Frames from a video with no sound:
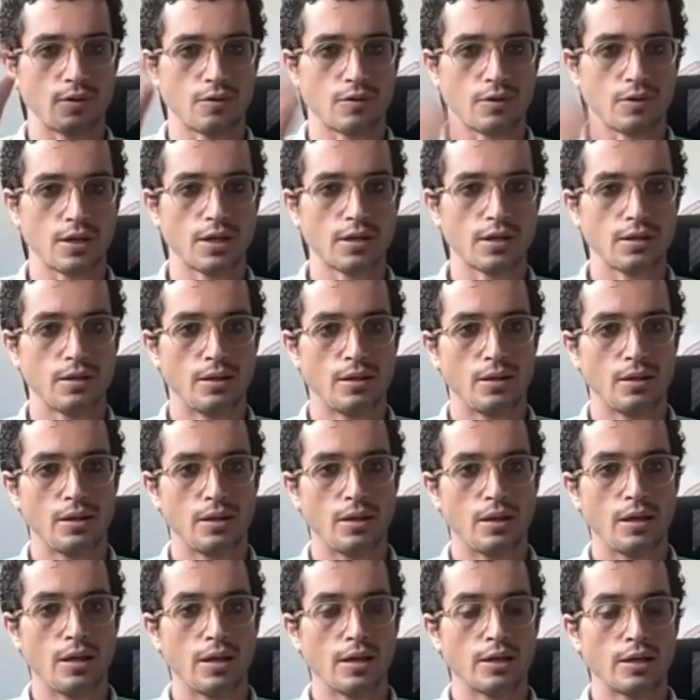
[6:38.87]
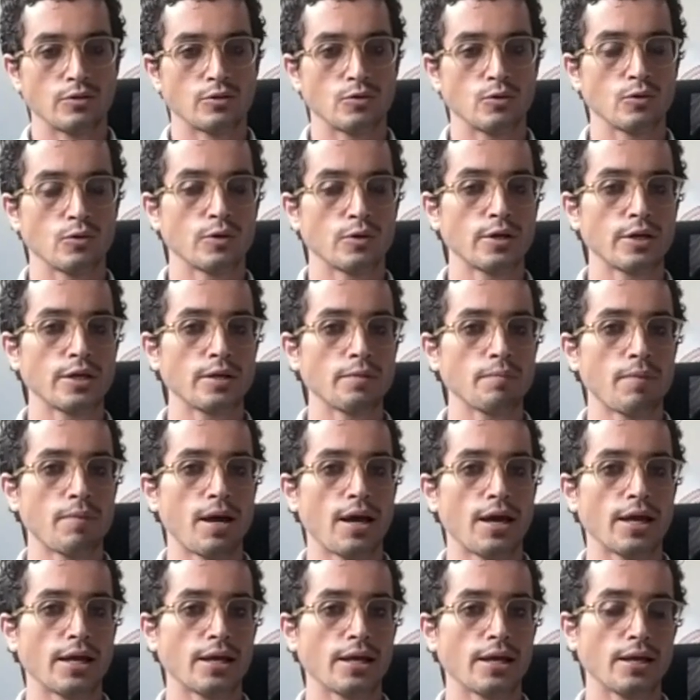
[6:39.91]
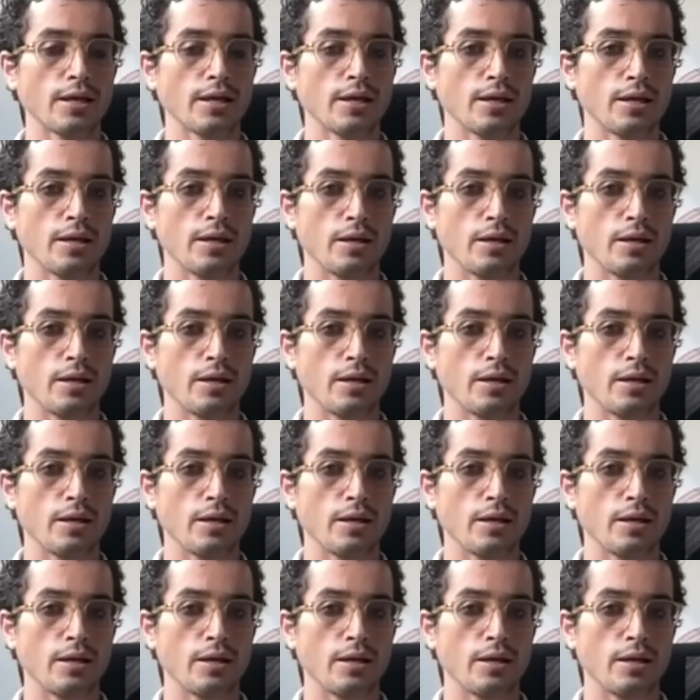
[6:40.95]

okay during my